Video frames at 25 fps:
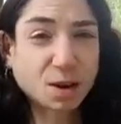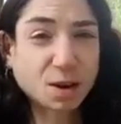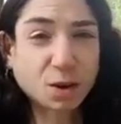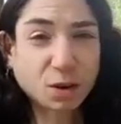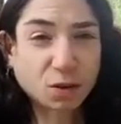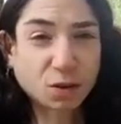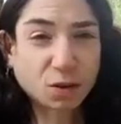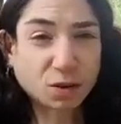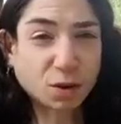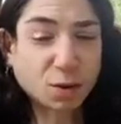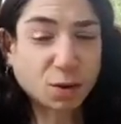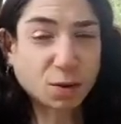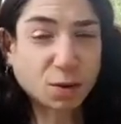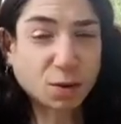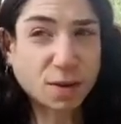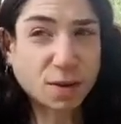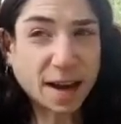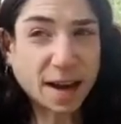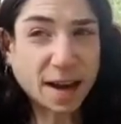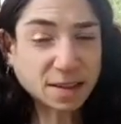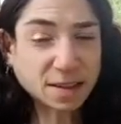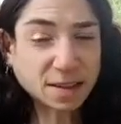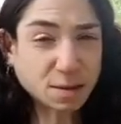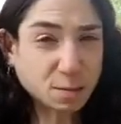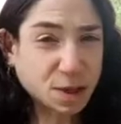So
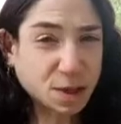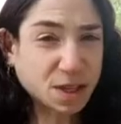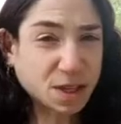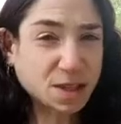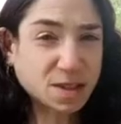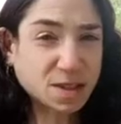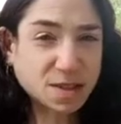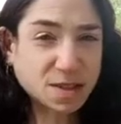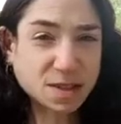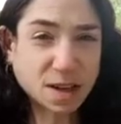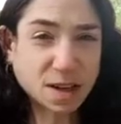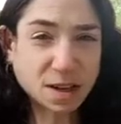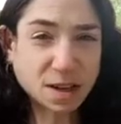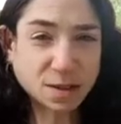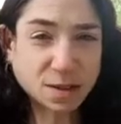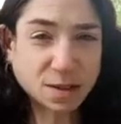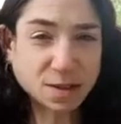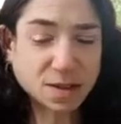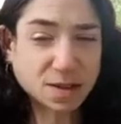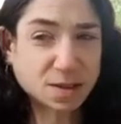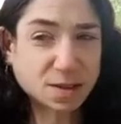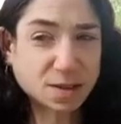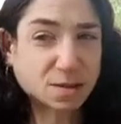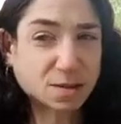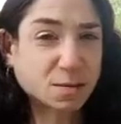that to me
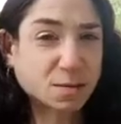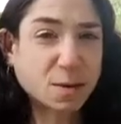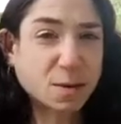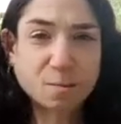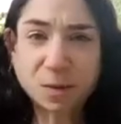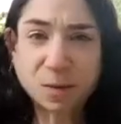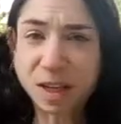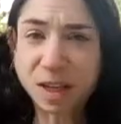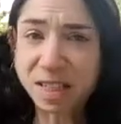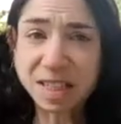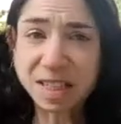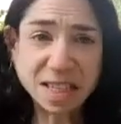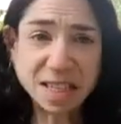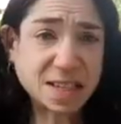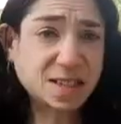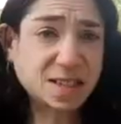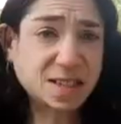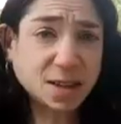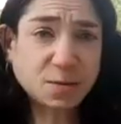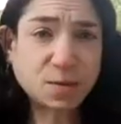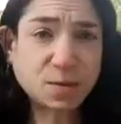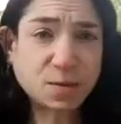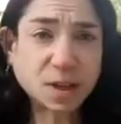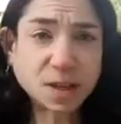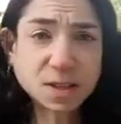sounds like an
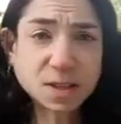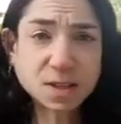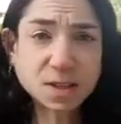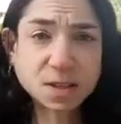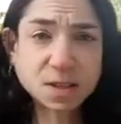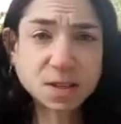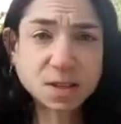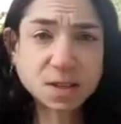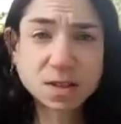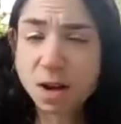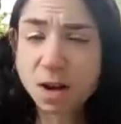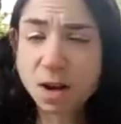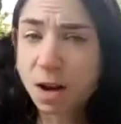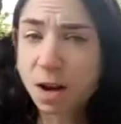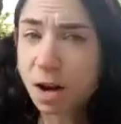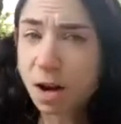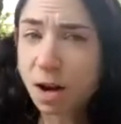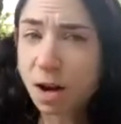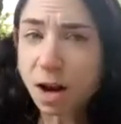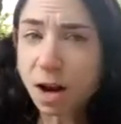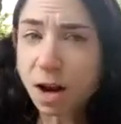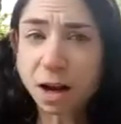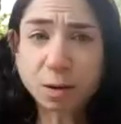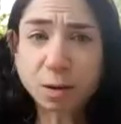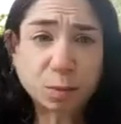easy fix.
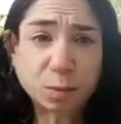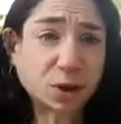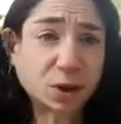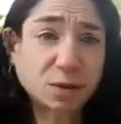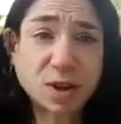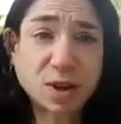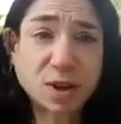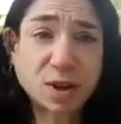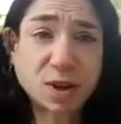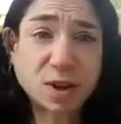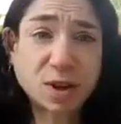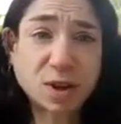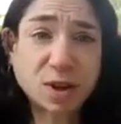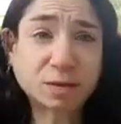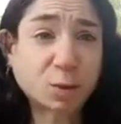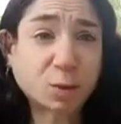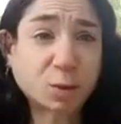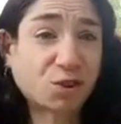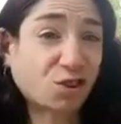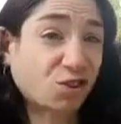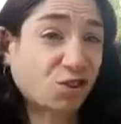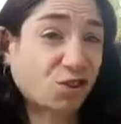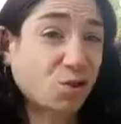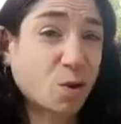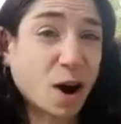I believe the oven was
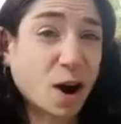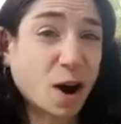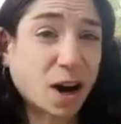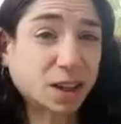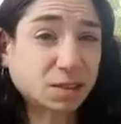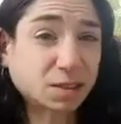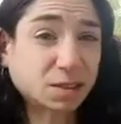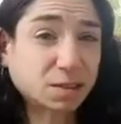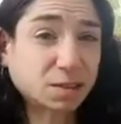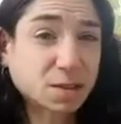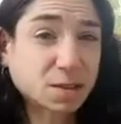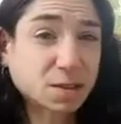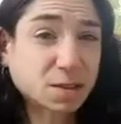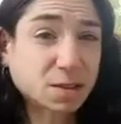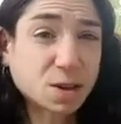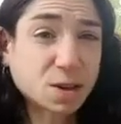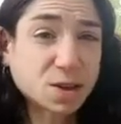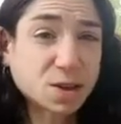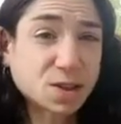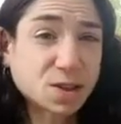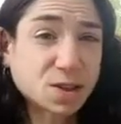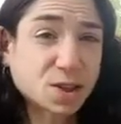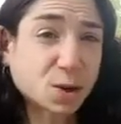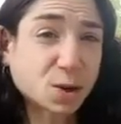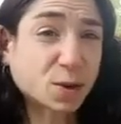just too hot.
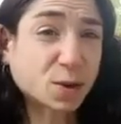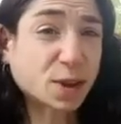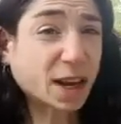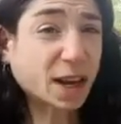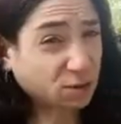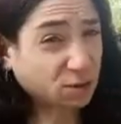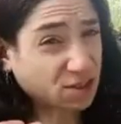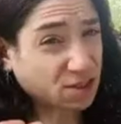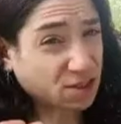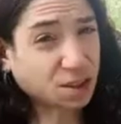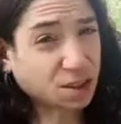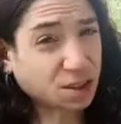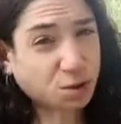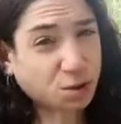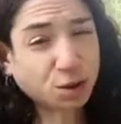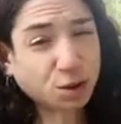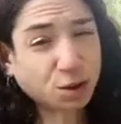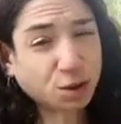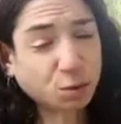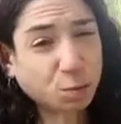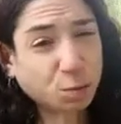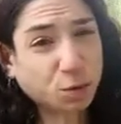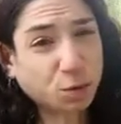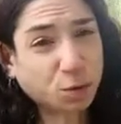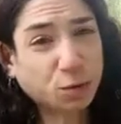So the outside
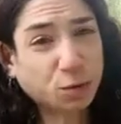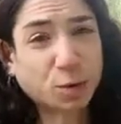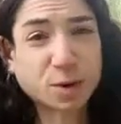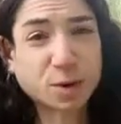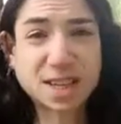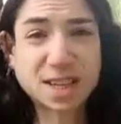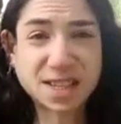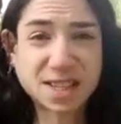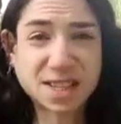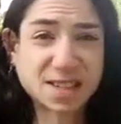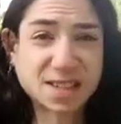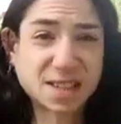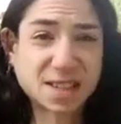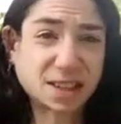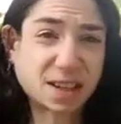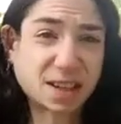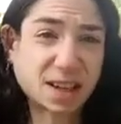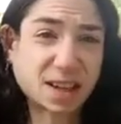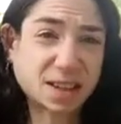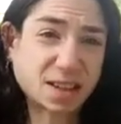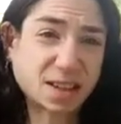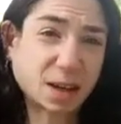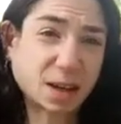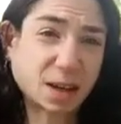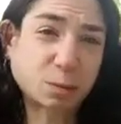cooked before the inside
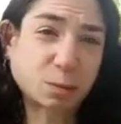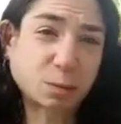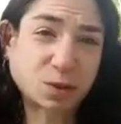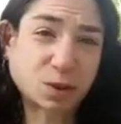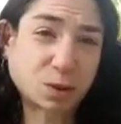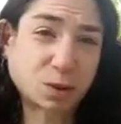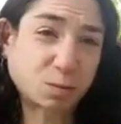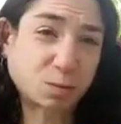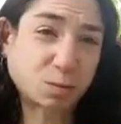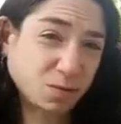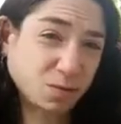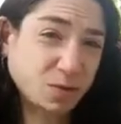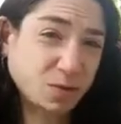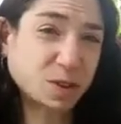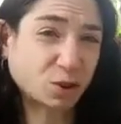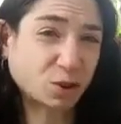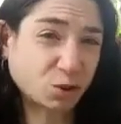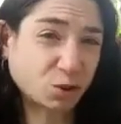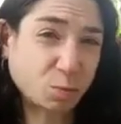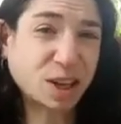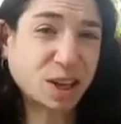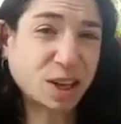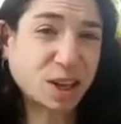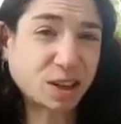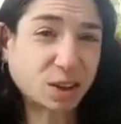had time to
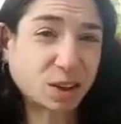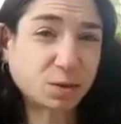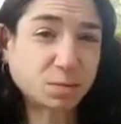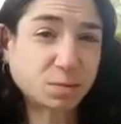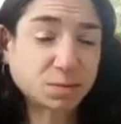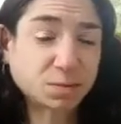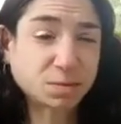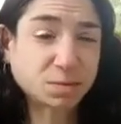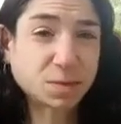finish baking.